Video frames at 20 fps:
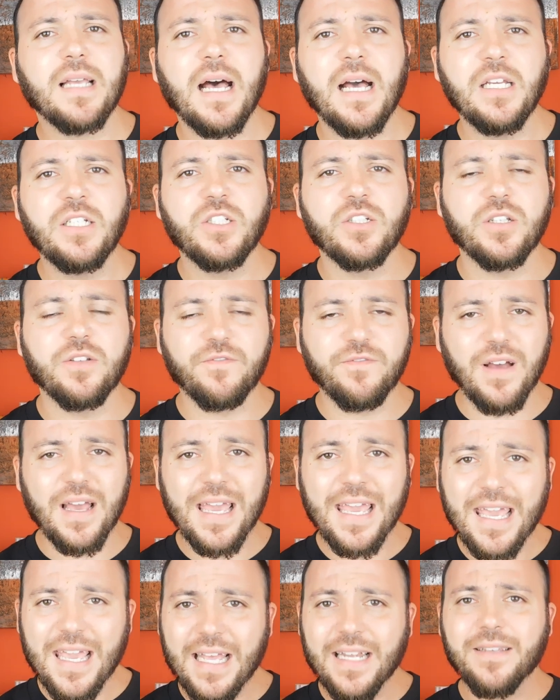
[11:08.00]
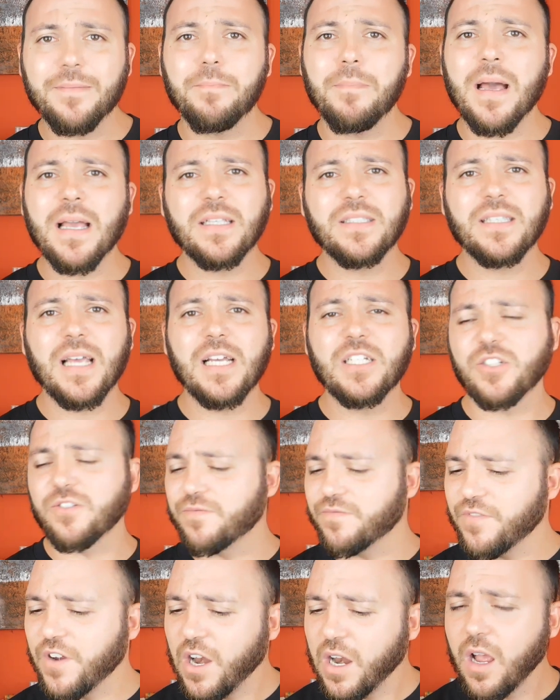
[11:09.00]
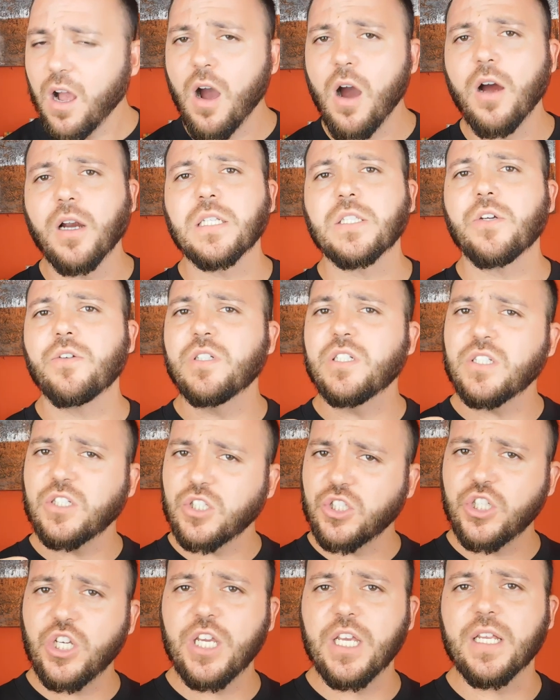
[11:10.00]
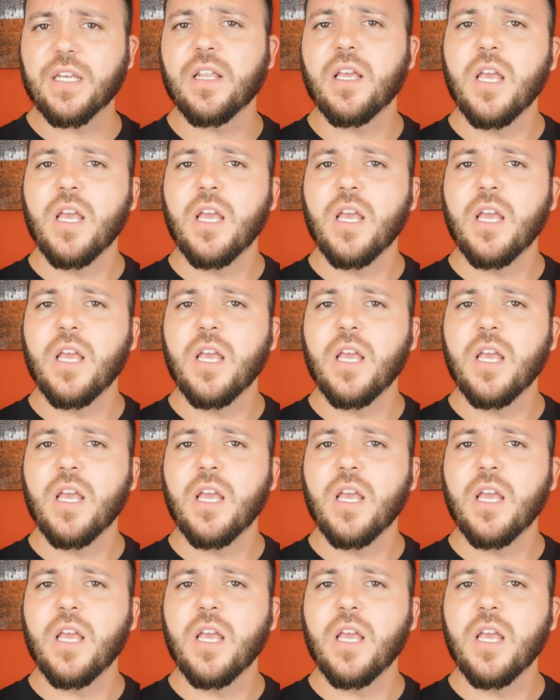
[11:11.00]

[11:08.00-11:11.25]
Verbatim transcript: Tyson. If I hit Mike Tyson very hard on his chin,